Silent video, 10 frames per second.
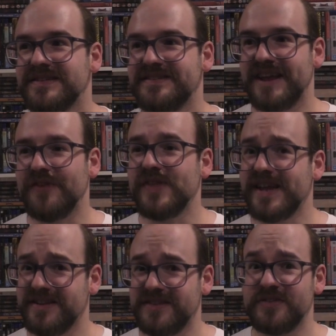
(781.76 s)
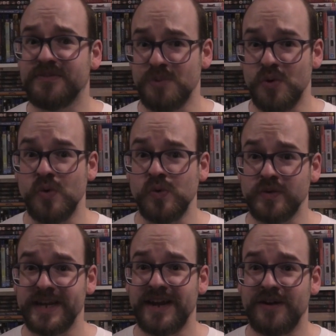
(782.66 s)

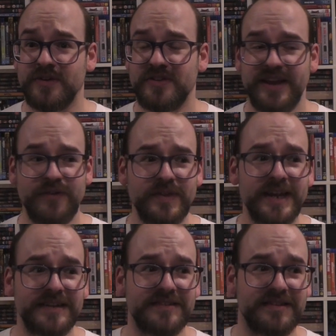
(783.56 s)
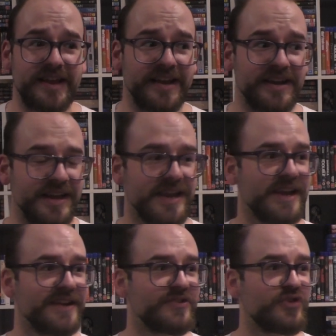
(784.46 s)
small now. Southland is like
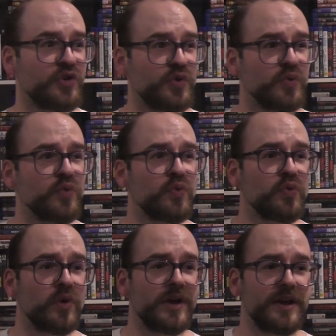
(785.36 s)
two